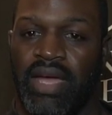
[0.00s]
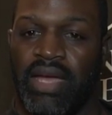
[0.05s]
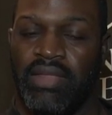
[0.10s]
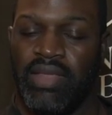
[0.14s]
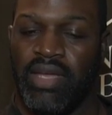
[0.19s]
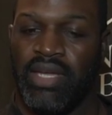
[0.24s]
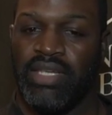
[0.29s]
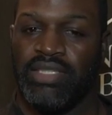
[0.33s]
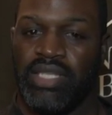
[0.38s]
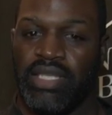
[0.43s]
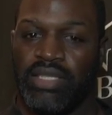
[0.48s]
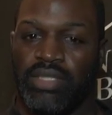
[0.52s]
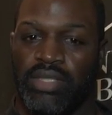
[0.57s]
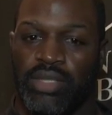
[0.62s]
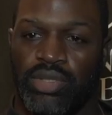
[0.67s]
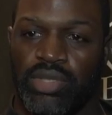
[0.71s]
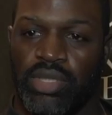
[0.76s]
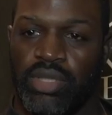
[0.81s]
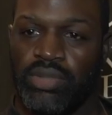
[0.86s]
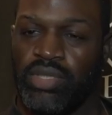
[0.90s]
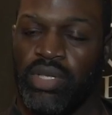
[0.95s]
I think it's the
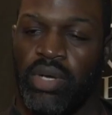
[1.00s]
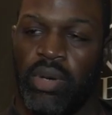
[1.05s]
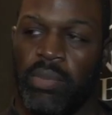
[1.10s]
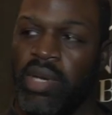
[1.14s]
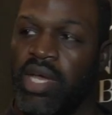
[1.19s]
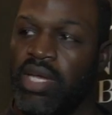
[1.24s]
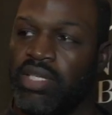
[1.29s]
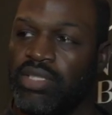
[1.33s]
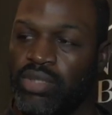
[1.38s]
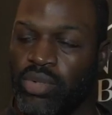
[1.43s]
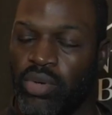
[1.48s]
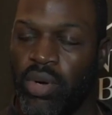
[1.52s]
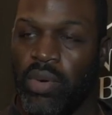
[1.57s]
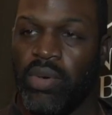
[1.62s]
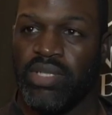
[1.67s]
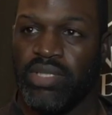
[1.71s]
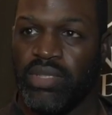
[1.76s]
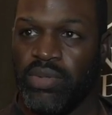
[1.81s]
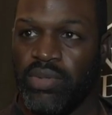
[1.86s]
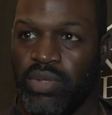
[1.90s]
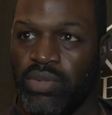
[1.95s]
determination.
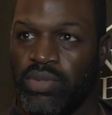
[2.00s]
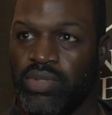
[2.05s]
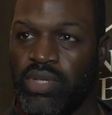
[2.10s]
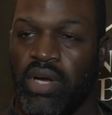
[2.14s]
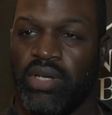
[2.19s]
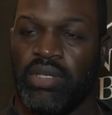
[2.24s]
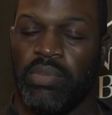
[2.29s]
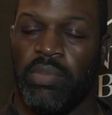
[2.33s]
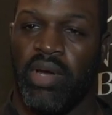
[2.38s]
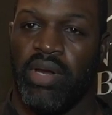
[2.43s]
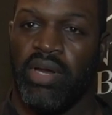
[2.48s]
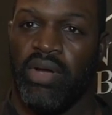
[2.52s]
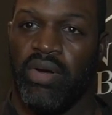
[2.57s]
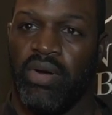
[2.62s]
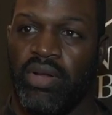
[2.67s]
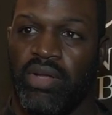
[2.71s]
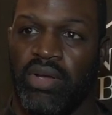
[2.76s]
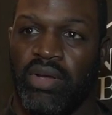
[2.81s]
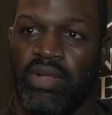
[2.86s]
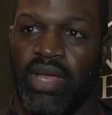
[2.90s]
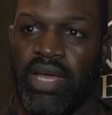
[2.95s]
You talked about it
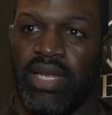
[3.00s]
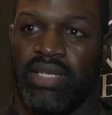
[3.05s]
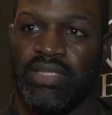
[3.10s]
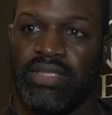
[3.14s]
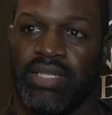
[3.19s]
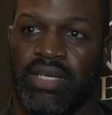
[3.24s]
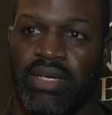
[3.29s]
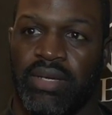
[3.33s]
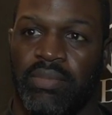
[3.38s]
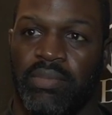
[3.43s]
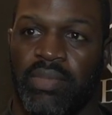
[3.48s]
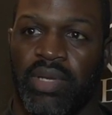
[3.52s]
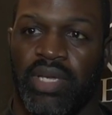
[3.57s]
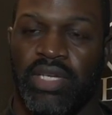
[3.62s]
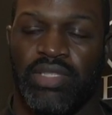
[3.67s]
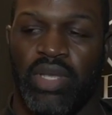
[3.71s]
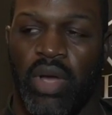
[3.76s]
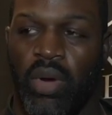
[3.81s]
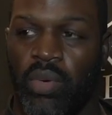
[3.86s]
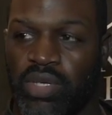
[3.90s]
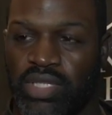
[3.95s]
earlier that
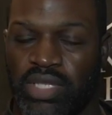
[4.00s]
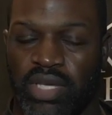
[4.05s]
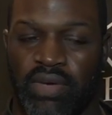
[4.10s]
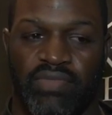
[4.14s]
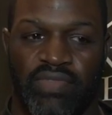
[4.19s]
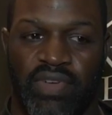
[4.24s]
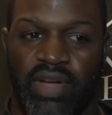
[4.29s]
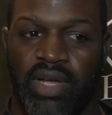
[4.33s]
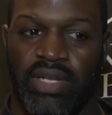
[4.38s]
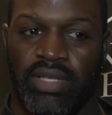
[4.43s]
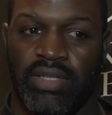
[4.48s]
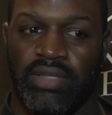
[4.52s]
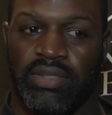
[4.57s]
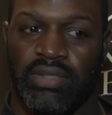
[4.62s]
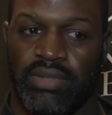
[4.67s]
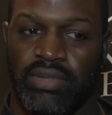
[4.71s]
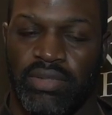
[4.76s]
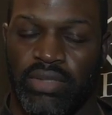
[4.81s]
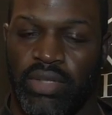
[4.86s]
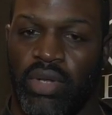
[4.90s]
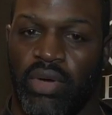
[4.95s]
he's always a fun
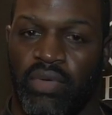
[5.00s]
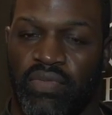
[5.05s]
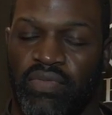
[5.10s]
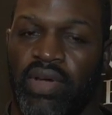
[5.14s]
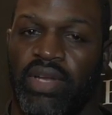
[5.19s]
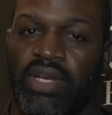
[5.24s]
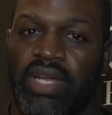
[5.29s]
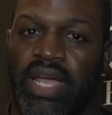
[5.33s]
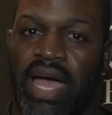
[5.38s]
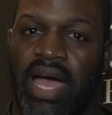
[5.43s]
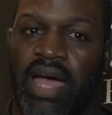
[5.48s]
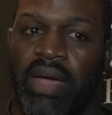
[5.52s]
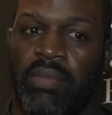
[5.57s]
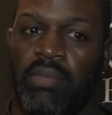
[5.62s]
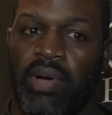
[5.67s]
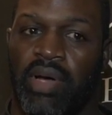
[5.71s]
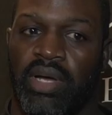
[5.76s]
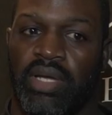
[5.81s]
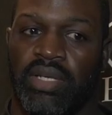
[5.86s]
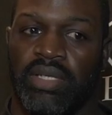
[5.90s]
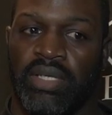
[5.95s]
guy,
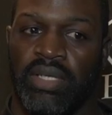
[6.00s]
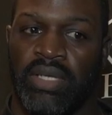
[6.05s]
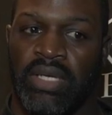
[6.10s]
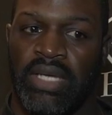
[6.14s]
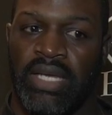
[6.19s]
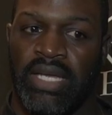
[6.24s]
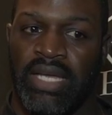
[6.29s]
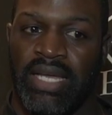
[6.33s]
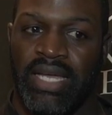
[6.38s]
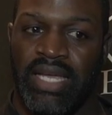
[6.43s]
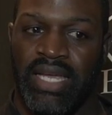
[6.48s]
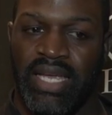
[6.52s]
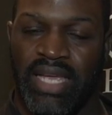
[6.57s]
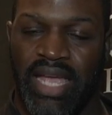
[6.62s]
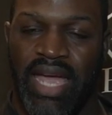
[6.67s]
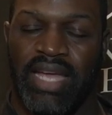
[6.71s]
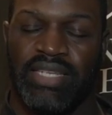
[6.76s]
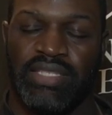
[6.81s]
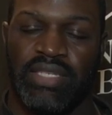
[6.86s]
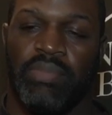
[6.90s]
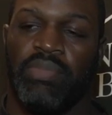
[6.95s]
but he
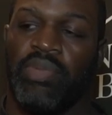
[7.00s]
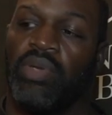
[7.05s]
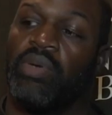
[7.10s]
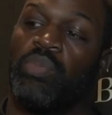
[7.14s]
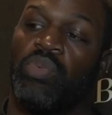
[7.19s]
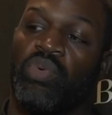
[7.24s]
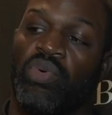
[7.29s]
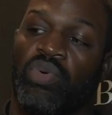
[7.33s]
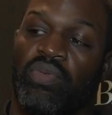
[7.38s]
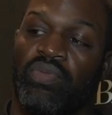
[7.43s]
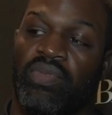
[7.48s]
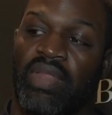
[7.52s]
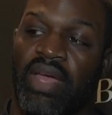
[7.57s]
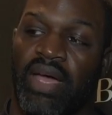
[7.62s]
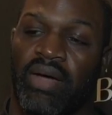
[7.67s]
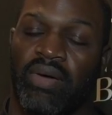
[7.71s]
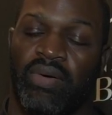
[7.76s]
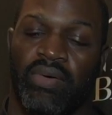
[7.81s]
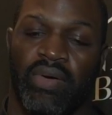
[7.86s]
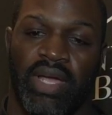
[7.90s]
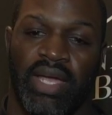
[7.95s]
has something to prove
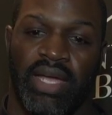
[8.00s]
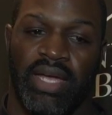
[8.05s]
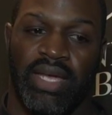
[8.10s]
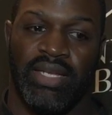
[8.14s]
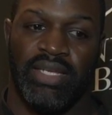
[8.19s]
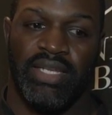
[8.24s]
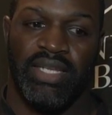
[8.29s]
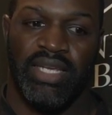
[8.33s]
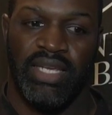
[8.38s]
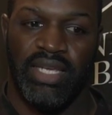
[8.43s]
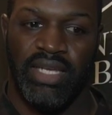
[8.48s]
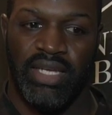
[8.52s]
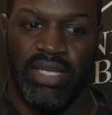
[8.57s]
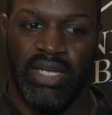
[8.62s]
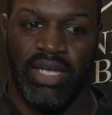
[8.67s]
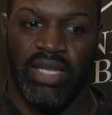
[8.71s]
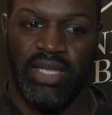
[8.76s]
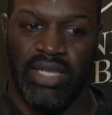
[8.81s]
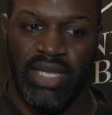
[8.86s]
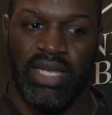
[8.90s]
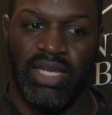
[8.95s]
now, and he
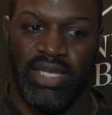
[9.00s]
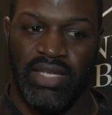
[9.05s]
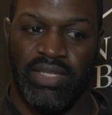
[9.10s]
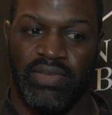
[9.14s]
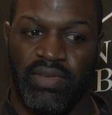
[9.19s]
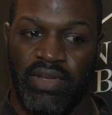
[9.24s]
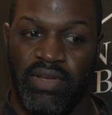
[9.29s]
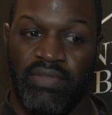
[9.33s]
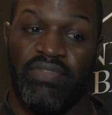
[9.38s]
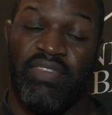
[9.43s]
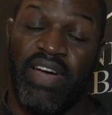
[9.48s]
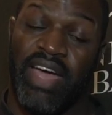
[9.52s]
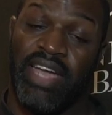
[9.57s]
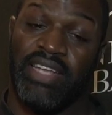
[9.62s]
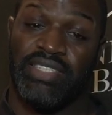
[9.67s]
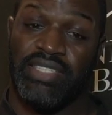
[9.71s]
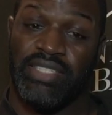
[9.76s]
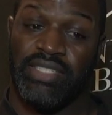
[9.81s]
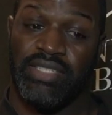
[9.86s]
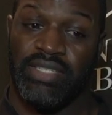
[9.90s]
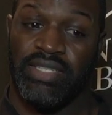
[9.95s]

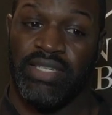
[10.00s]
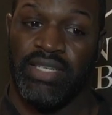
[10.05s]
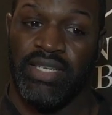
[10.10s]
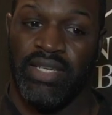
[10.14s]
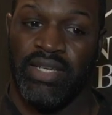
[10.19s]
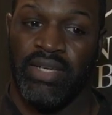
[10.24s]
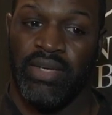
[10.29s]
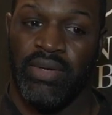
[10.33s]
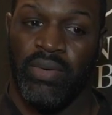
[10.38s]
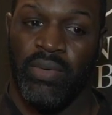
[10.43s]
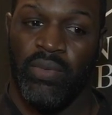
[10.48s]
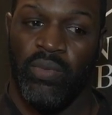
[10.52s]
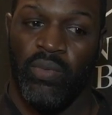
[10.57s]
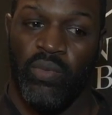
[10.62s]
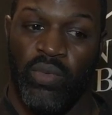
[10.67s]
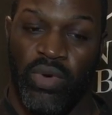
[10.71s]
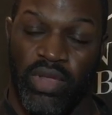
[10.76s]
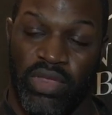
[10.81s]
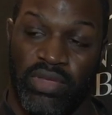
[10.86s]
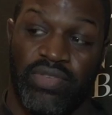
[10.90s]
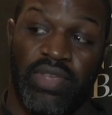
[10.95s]
fights
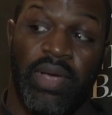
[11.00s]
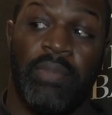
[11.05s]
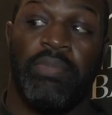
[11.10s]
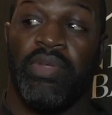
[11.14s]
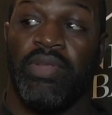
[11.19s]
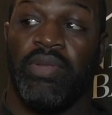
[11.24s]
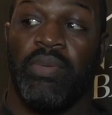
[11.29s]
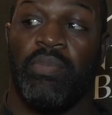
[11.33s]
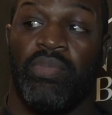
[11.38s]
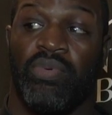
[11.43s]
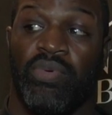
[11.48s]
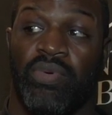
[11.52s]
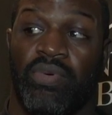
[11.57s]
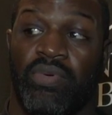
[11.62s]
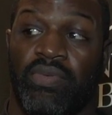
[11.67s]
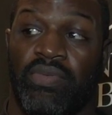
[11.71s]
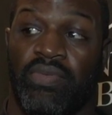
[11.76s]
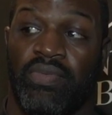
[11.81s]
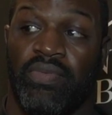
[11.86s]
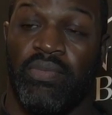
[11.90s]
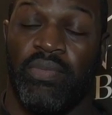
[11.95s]
with something to prove,
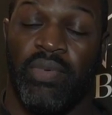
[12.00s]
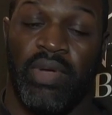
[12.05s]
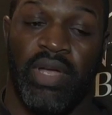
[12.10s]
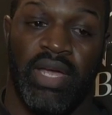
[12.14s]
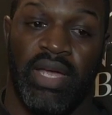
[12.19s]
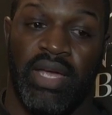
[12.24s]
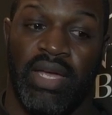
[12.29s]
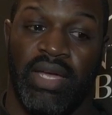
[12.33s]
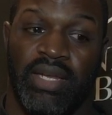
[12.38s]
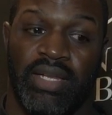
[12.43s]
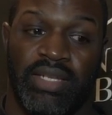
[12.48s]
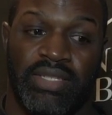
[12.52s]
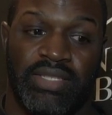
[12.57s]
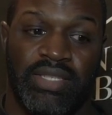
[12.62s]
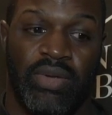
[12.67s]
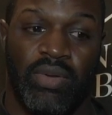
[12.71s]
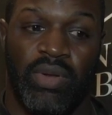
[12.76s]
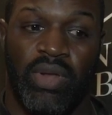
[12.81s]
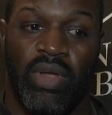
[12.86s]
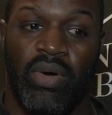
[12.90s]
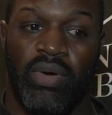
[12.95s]
and it's
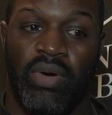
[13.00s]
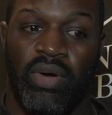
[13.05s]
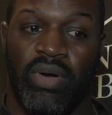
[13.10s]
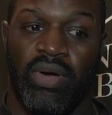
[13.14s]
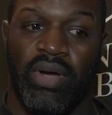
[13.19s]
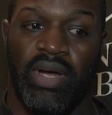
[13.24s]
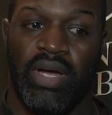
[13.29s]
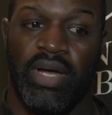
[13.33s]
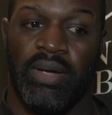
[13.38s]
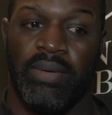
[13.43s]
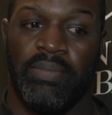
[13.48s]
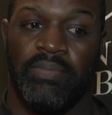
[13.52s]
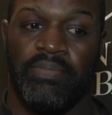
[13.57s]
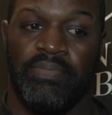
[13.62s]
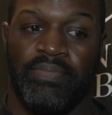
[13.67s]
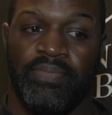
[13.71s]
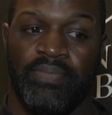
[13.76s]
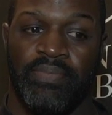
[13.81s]
no longer